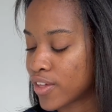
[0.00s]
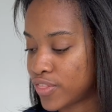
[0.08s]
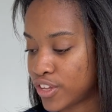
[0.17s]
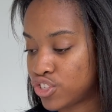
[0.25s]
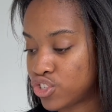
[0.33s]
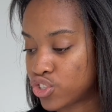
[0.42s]

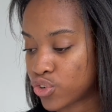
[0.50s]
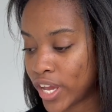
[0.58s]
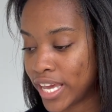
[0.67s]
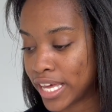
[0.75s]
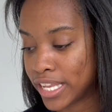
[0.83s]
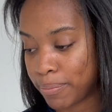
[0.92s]
the
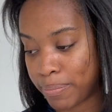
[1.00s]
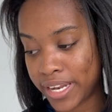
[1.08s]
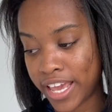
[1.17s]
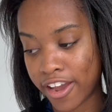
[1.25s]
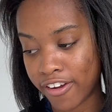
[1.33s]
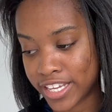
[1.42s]
straight
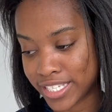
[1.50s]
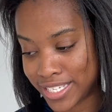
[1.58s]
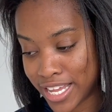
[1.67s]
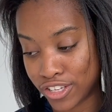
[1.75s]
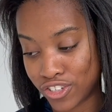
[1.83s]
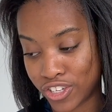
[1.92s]
clip-in hair
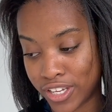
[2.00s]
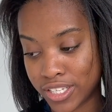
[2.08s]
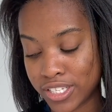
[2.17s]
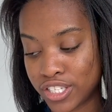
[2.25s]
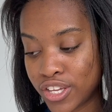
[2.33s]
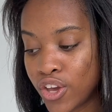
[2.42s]

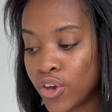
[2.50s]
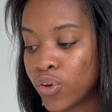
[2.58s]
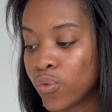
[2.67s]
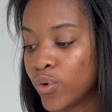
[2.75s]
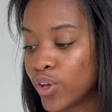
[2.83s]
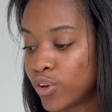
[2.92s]
extensions,
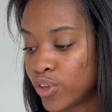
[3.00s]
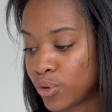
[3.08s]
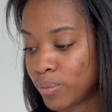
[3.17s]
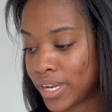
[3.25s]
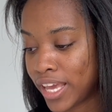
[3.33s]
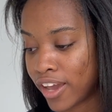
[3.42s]
real
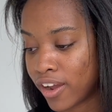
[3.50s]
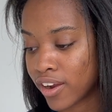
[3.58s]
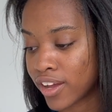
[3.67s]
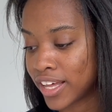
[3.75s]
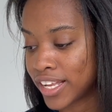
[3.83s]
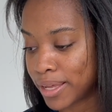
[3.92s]
human
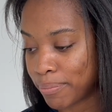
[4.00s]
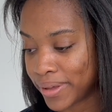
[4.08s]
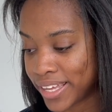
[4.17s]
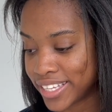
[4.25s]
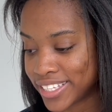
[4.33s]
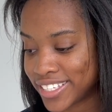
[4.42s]
hair
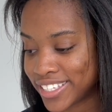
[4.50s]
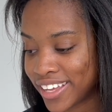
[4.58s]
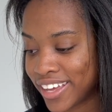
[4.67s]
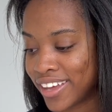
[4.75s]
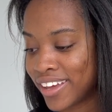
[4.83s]
clip-ins,